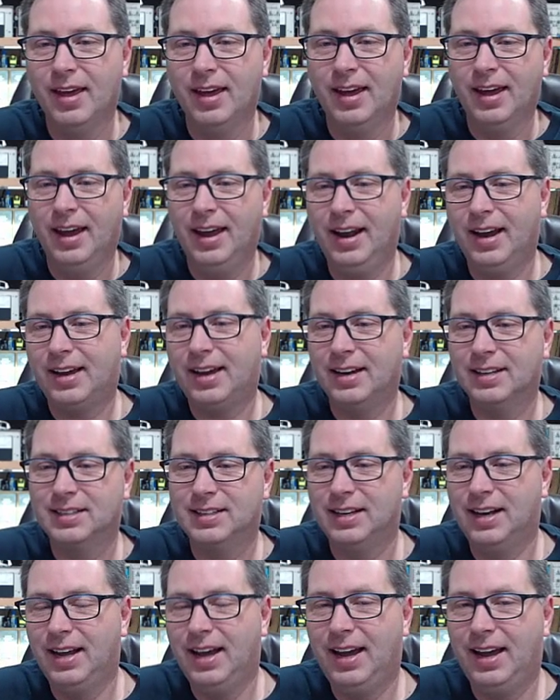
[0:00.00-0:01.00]
And I kind of
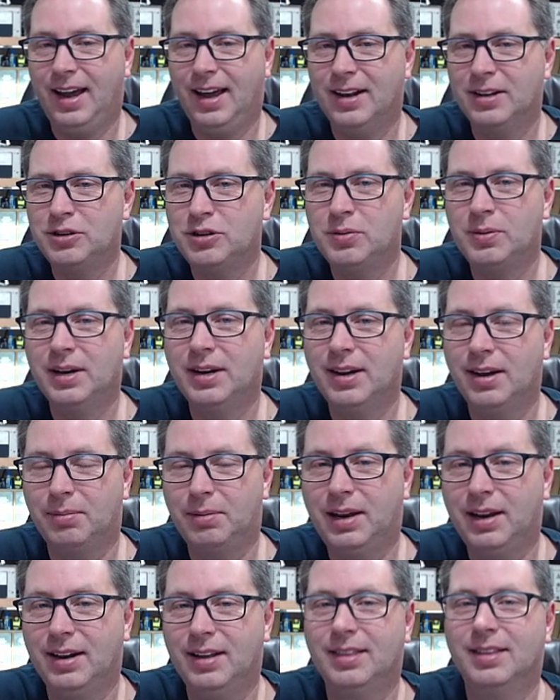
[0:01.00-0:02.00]
said, hey, how did you end up
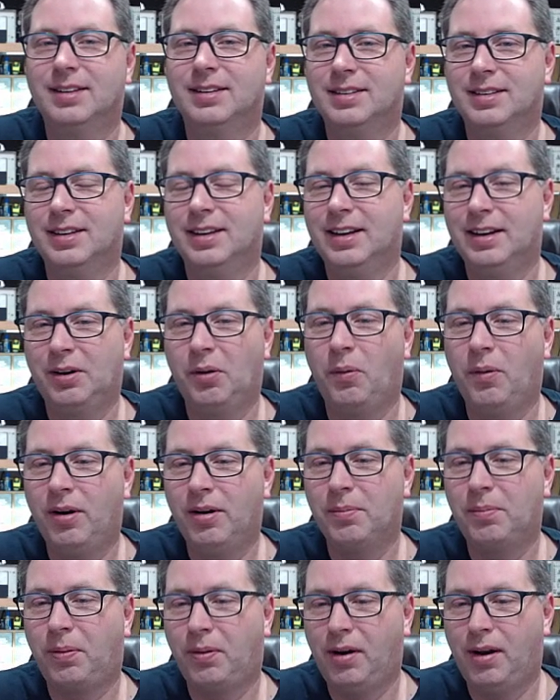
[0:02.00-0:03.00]
getting this thing to
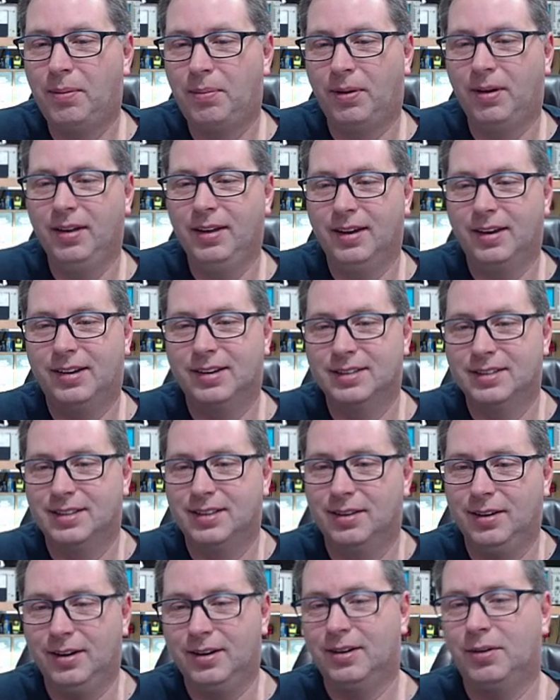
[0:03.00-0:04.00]
work properly? Because
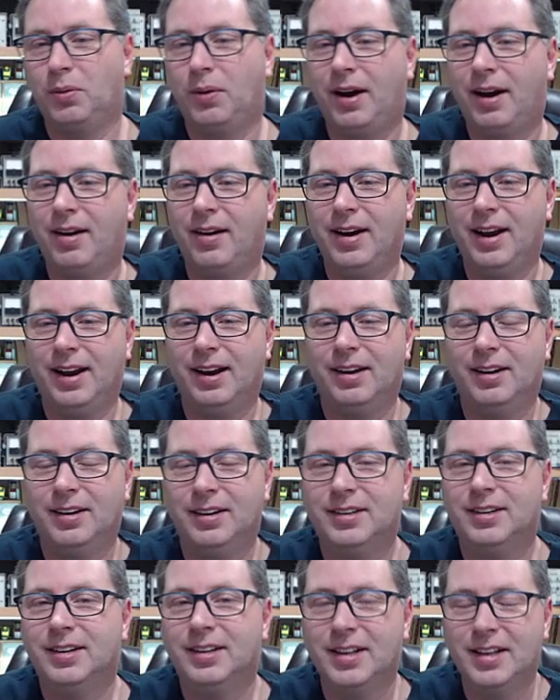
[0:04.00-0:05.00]
their wiring
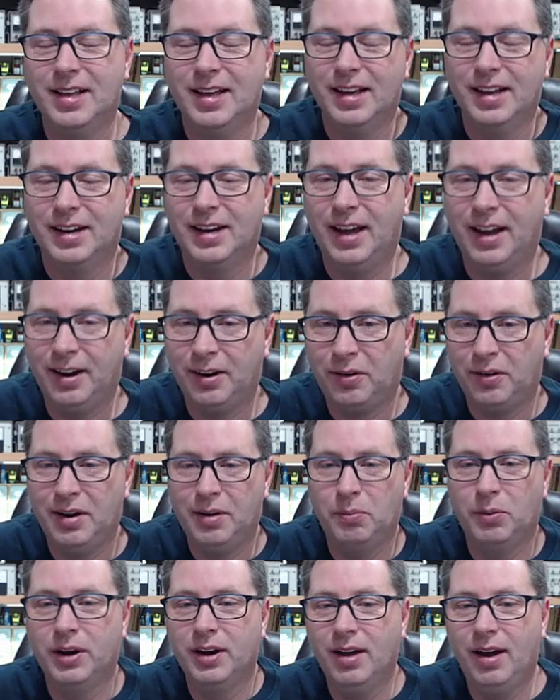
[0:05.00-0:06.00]

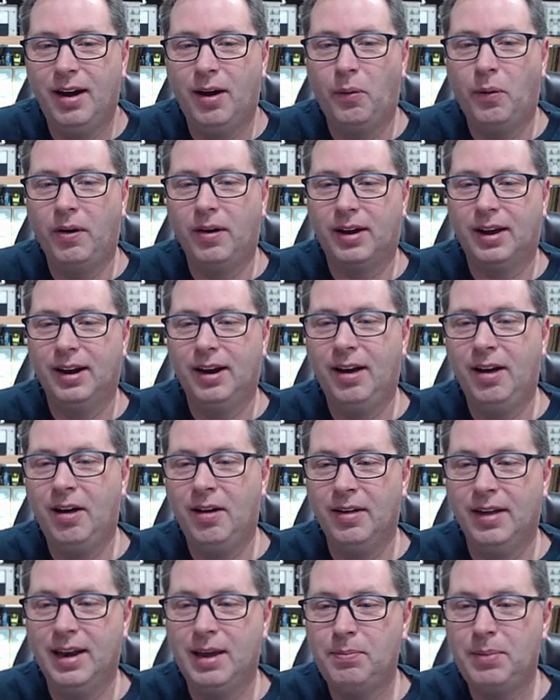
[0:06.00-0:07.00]
diagram would not work at
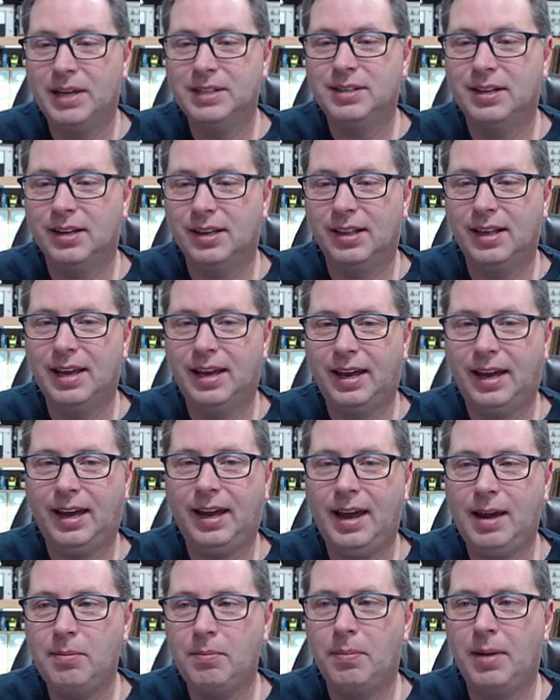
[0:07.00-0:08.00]
all. And he basically
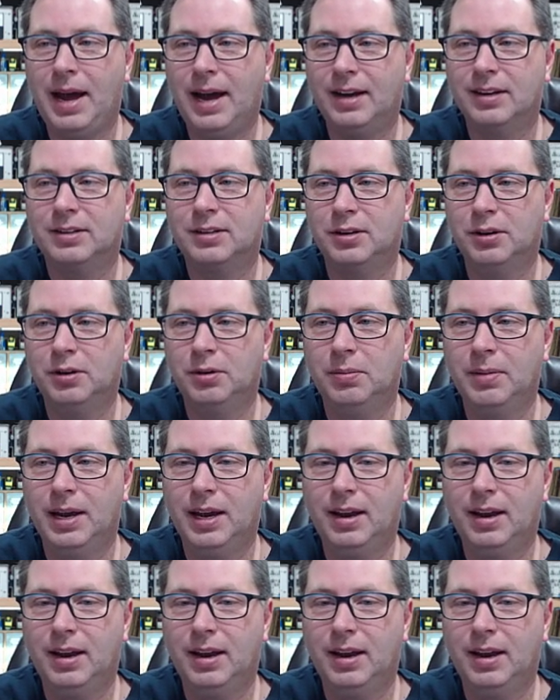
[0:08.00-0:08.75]
came back to me